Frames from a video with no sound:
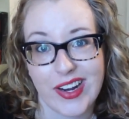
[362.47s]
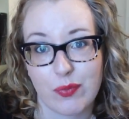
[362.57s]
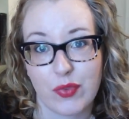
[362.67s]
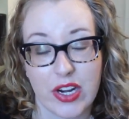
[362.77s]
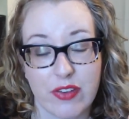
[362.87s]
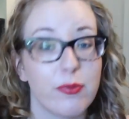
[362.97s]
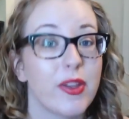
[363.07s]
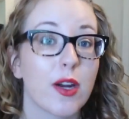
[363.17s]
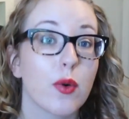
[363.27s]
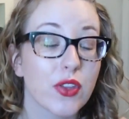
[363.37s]
I'm very
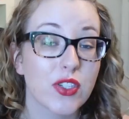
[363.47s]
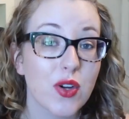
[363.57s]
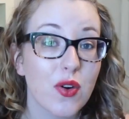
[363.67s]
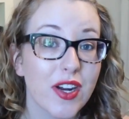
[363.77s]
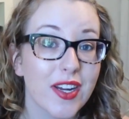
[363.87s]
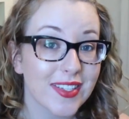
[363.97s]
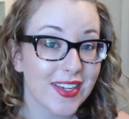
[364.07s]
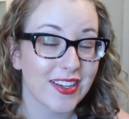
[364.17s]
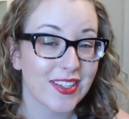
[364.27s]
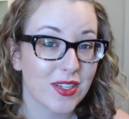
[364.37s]
familiar stories.
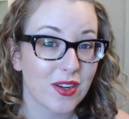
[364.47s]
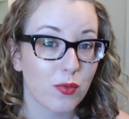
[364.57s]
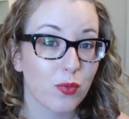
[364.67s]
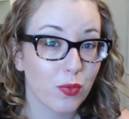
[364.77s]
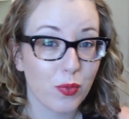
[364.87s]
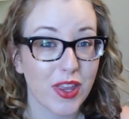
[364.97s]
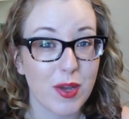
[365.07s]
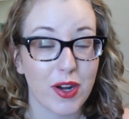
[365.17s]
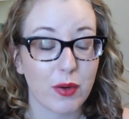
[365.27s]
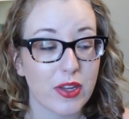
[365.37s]
I just,
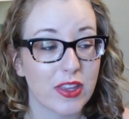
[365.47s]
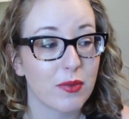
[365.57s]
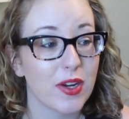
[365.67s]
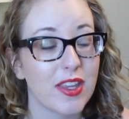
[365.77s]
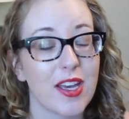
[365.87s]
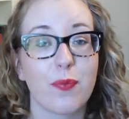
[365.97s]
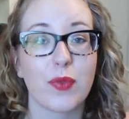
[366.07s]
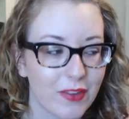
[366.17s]
really want to really read them.